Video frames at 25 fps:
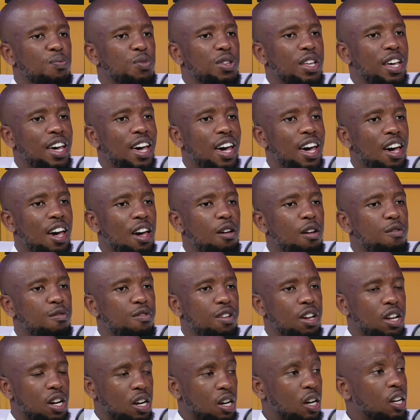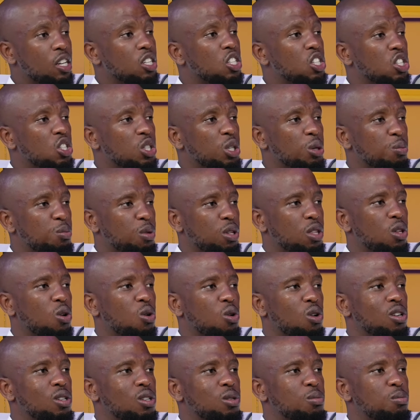have a relationship with the
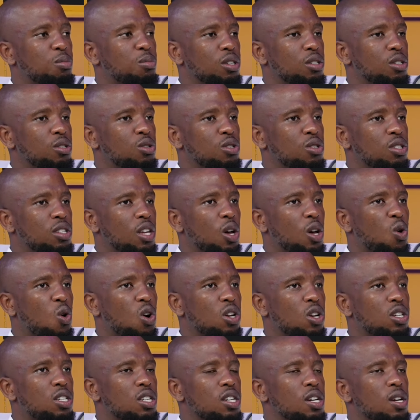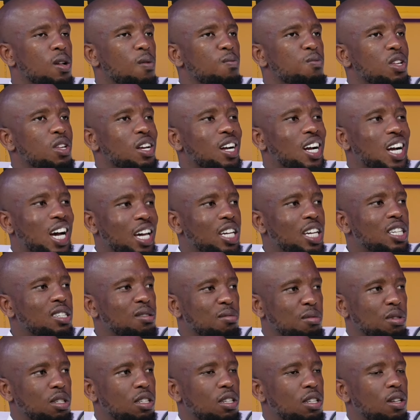Holy Spirit to mm. say, God, mm. guide
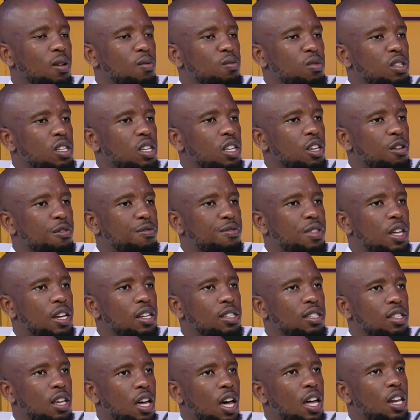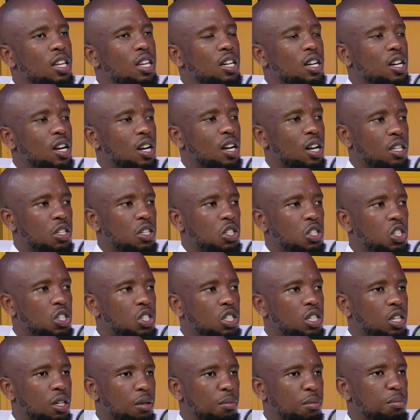me. If there is any
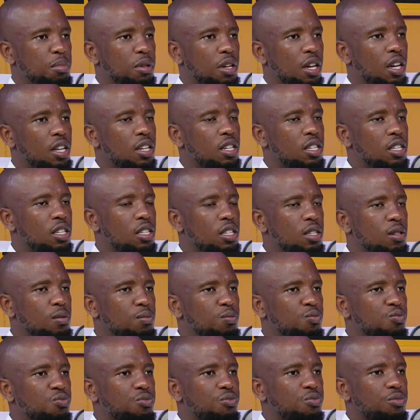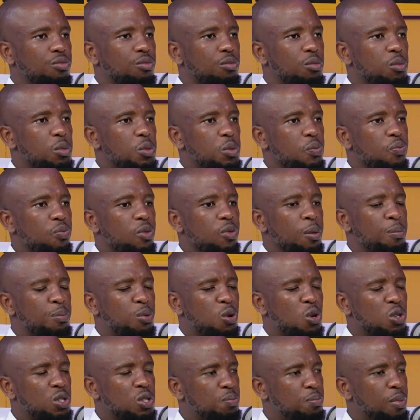relationship, any
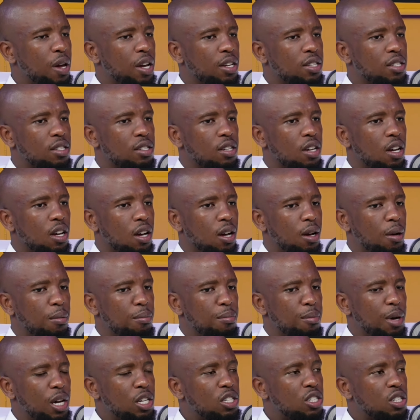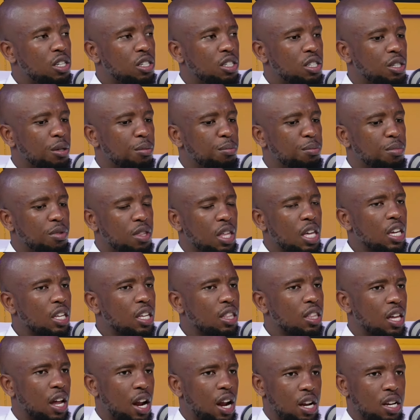prospect uh, mentorship thing
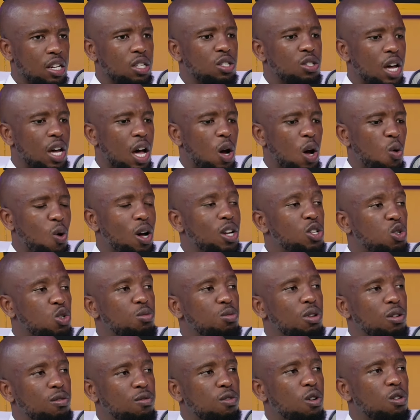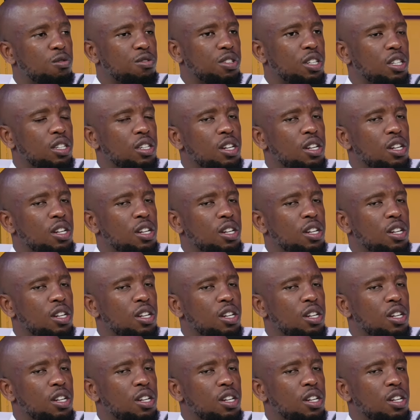that I need, I want to be involved in,